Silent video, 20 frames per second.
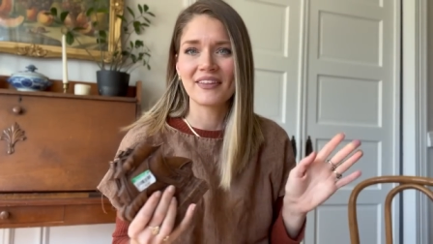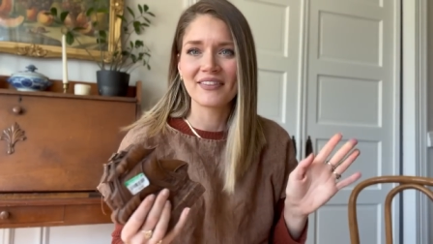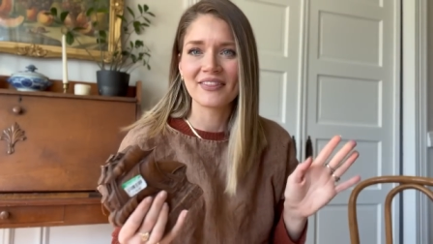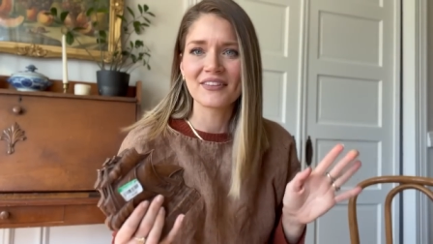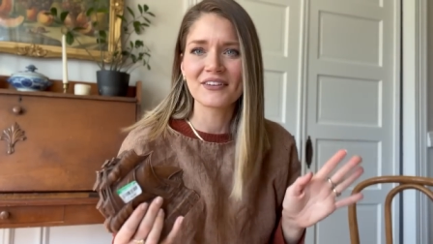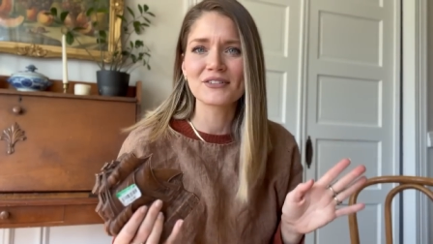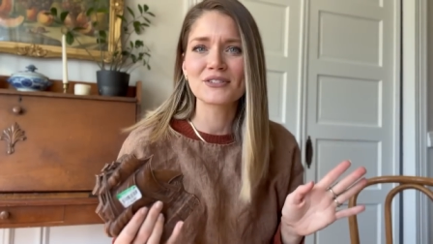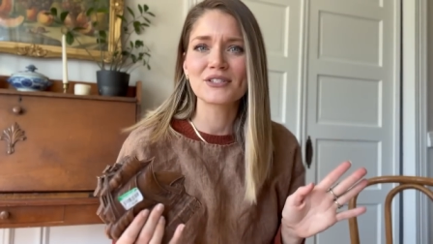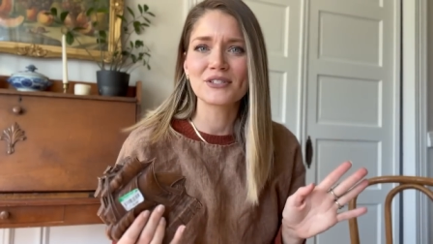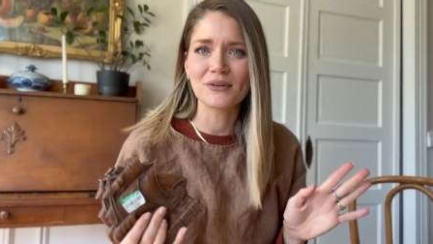
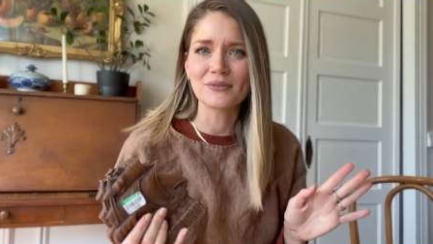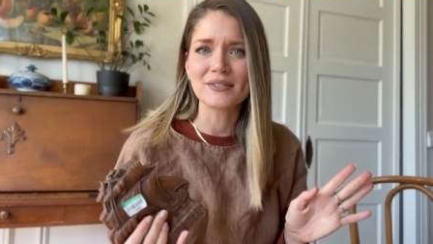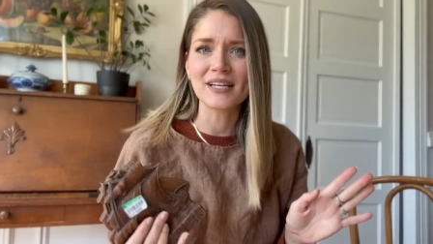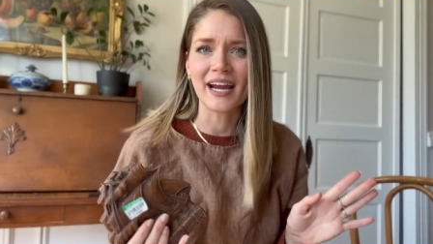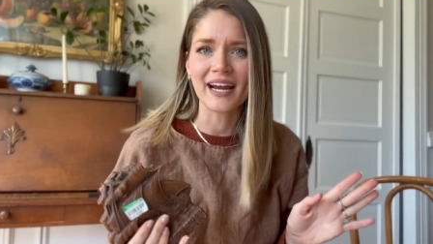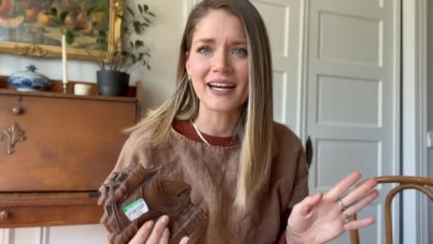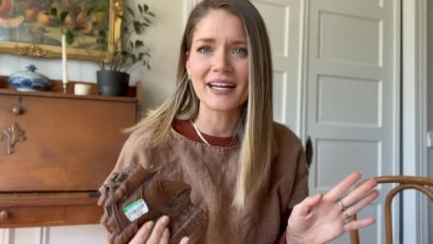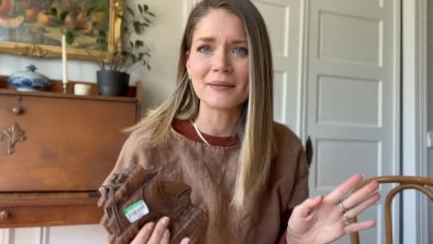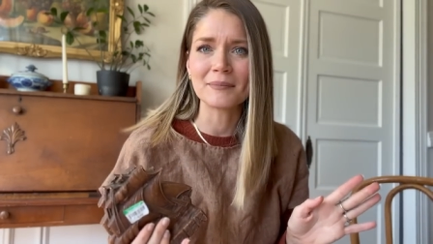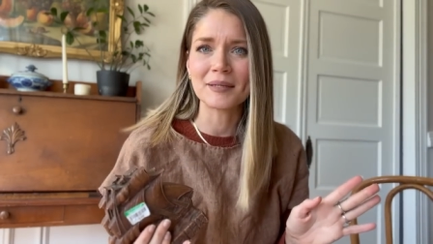They're so
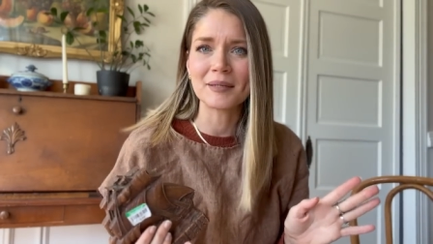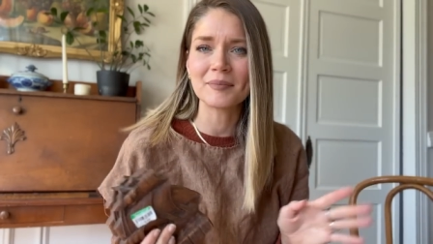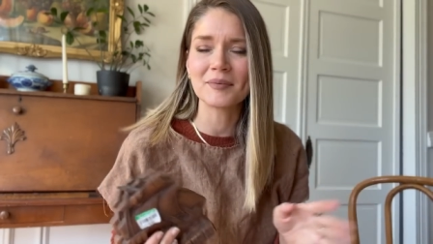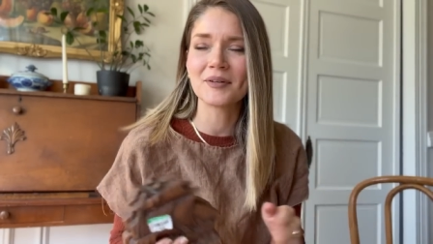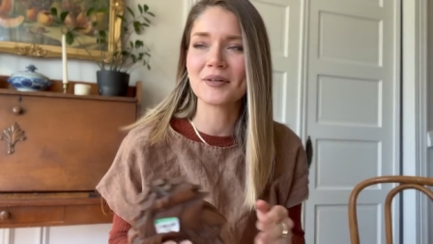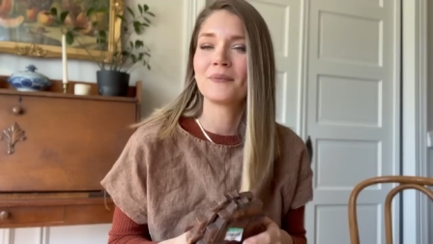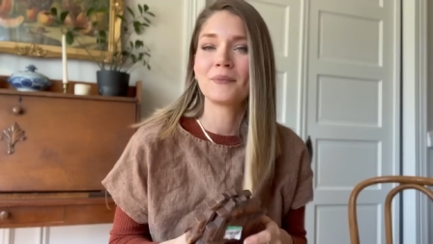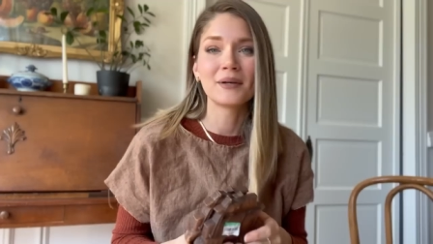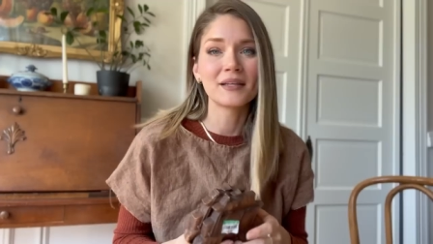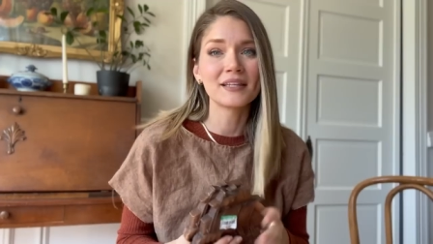tiny,
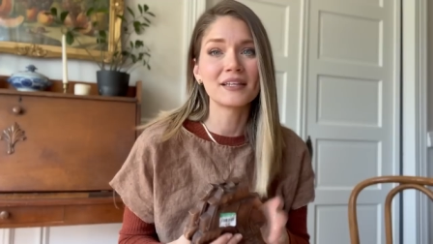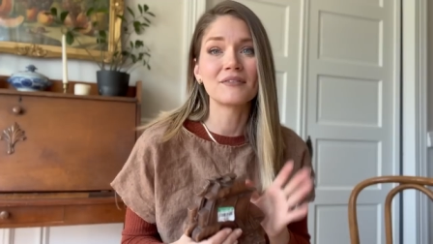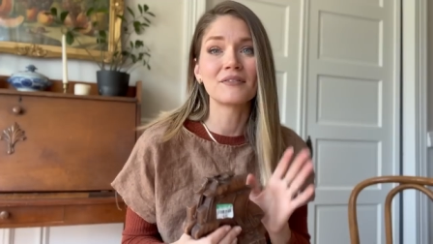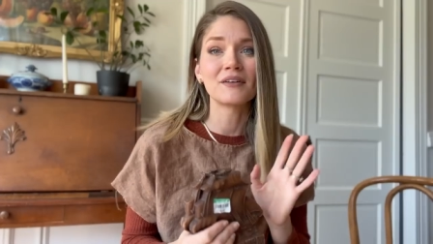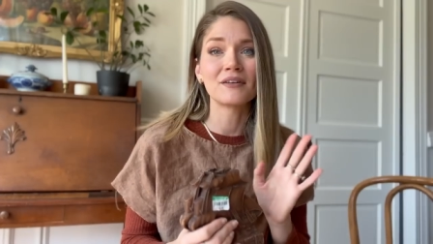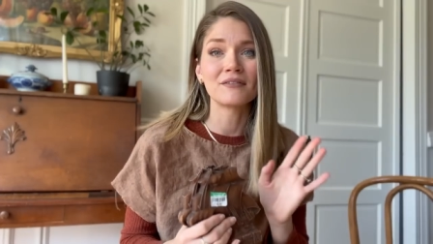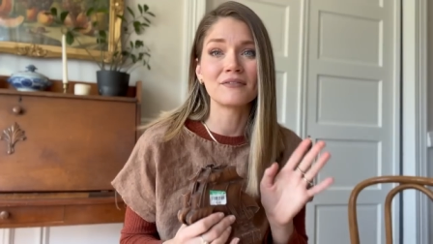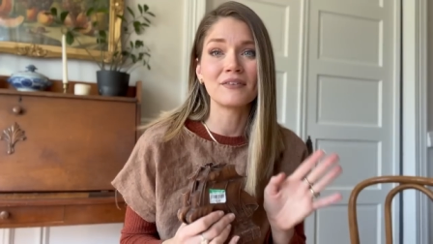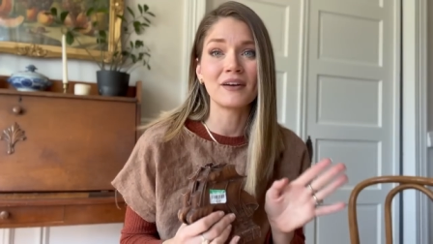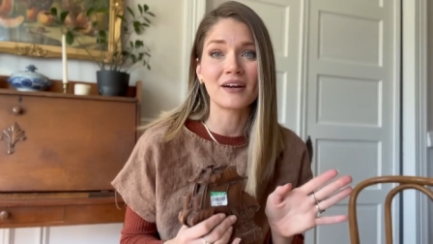people. We live in
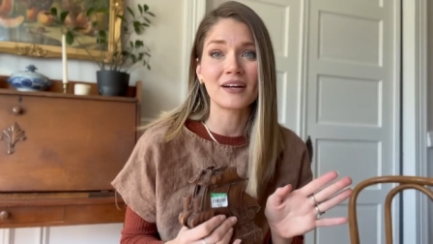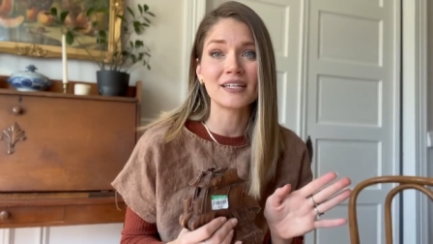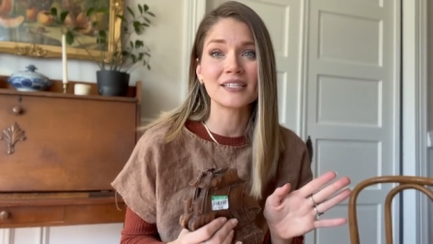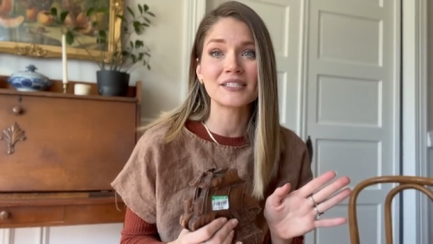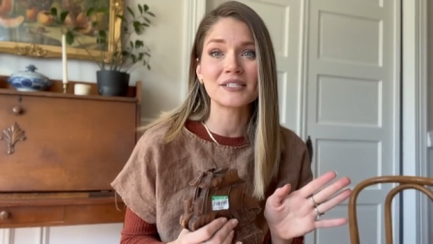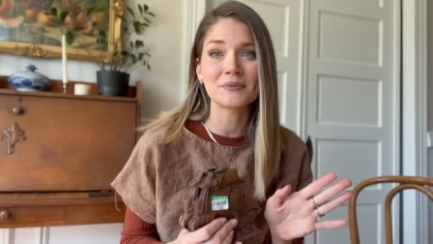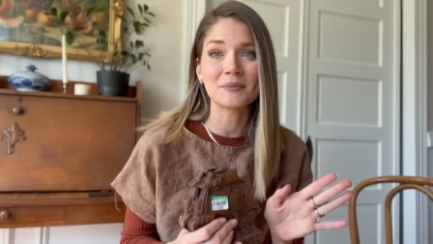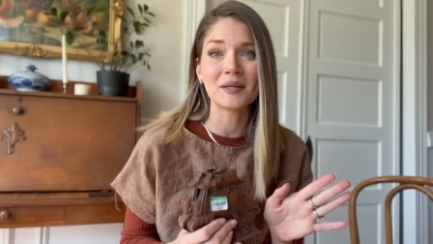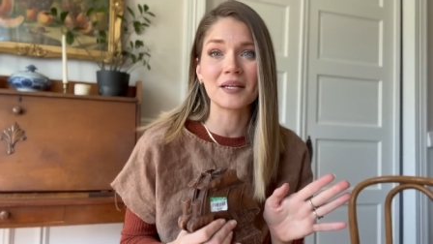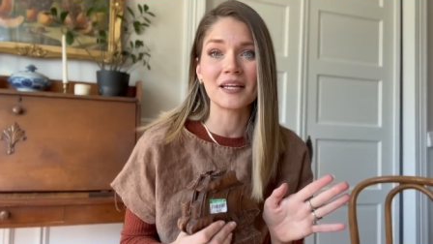a very
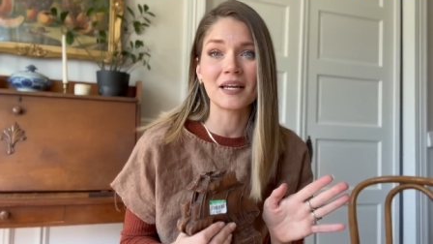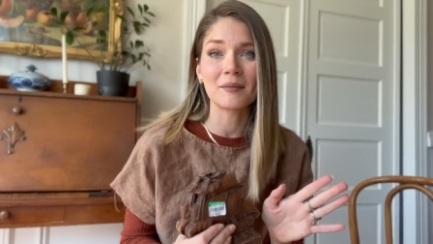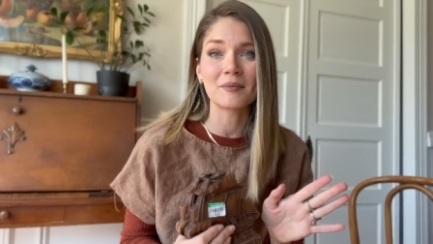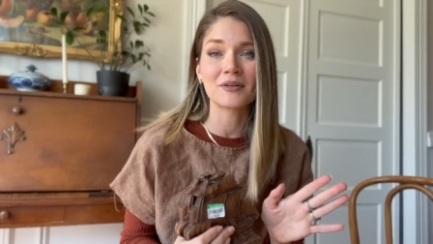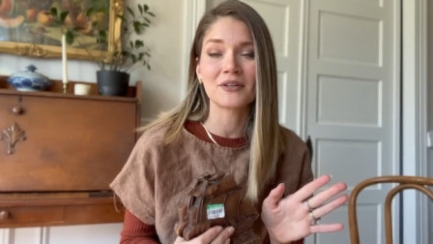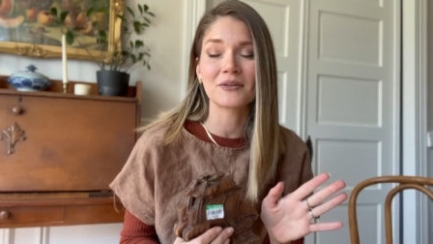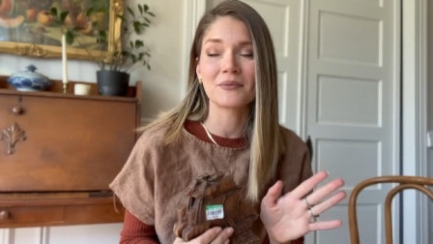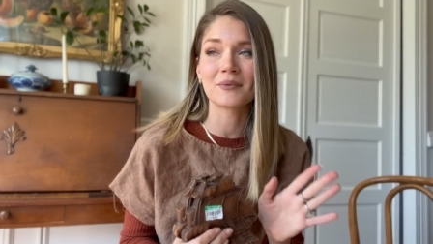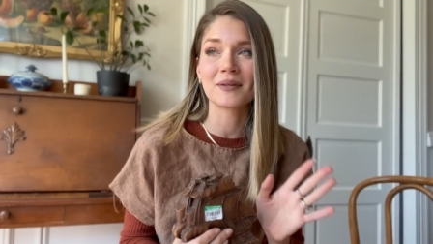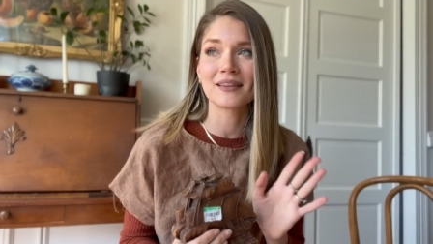sweet
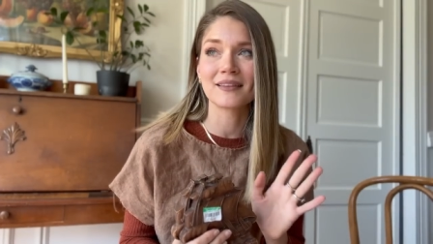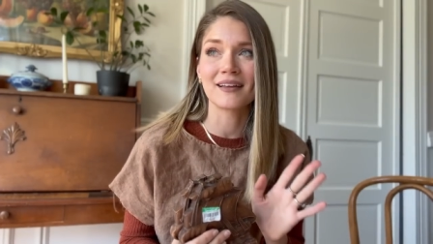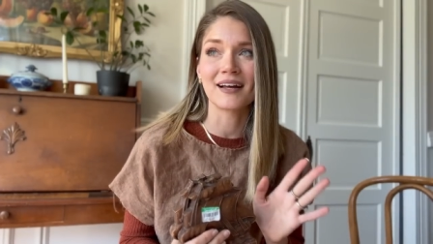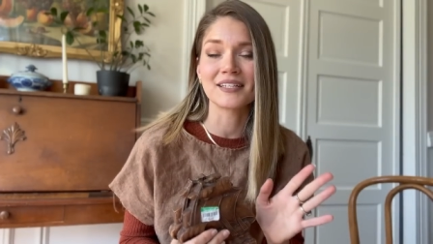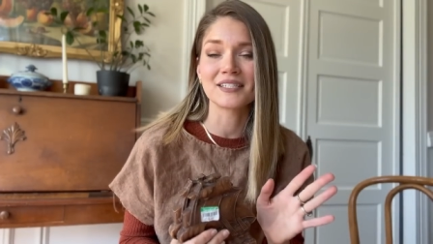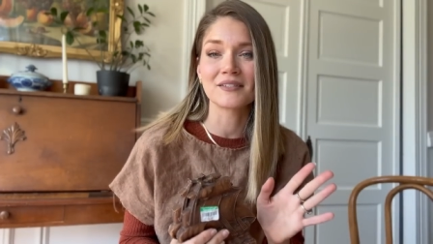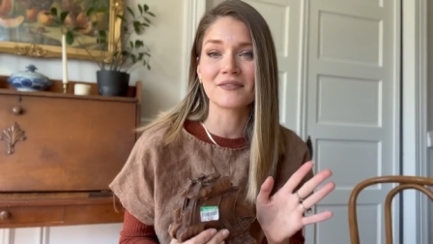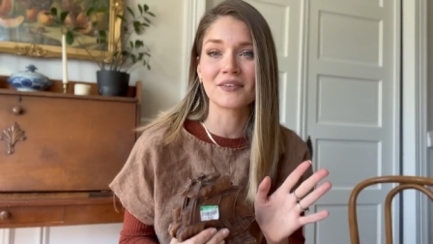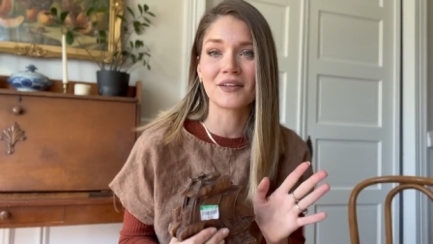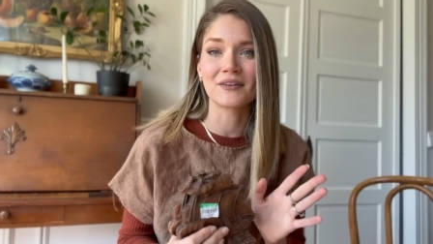neighborhood with
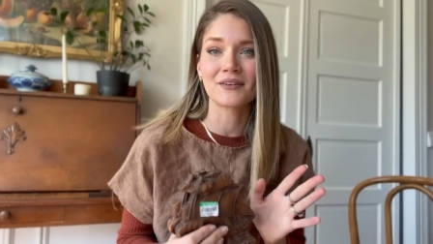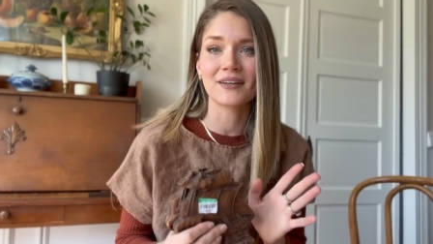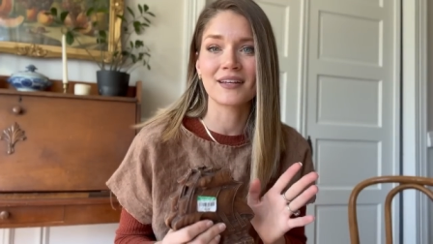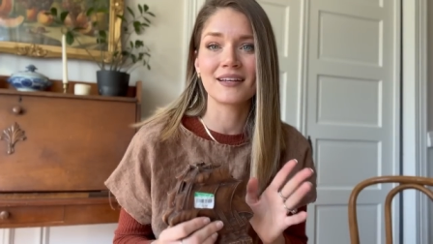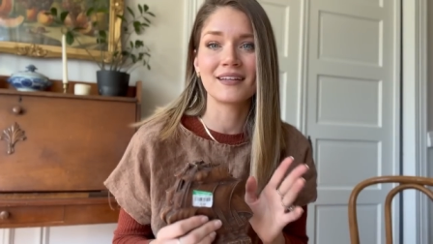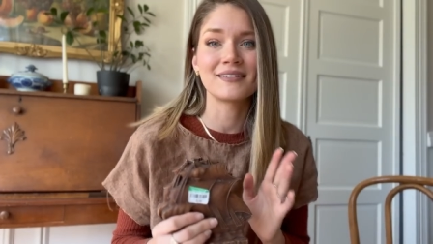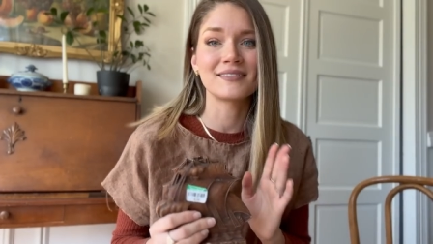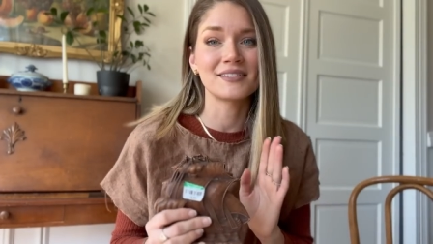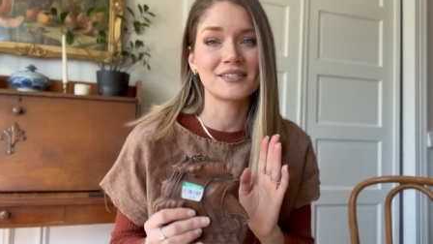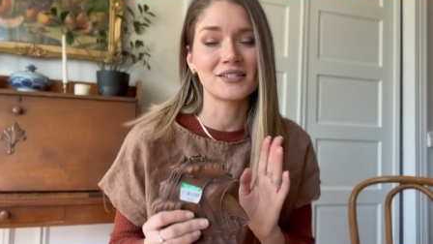lots of little
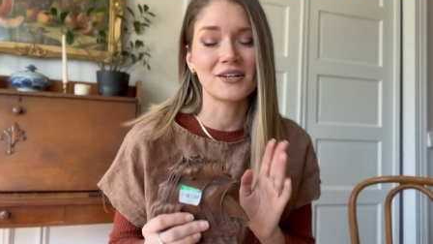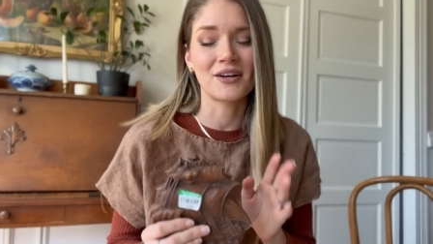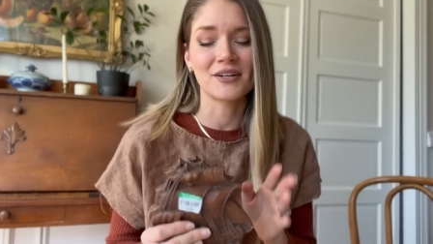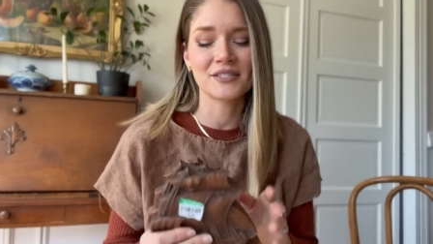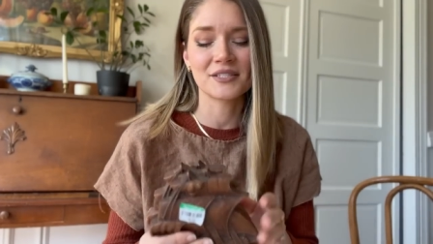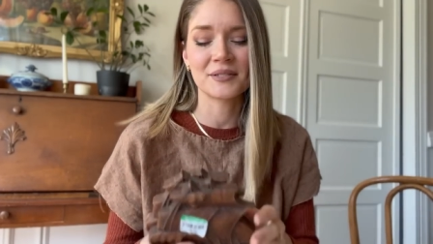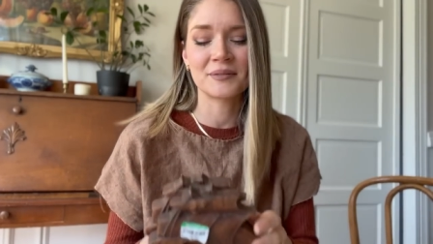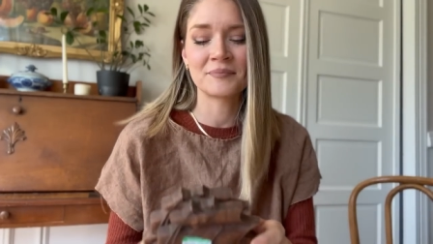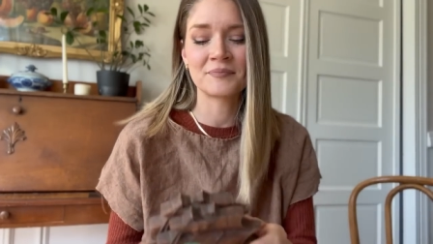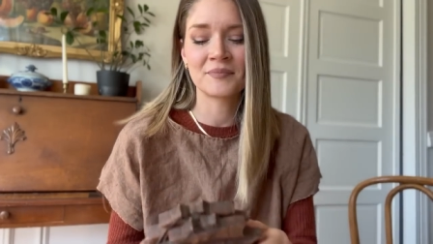kids. It's
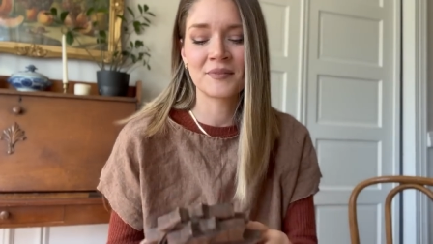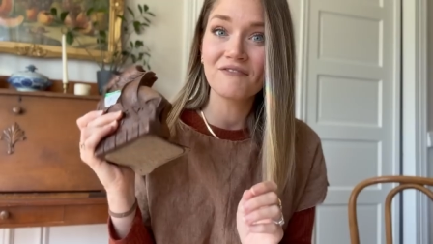awesome.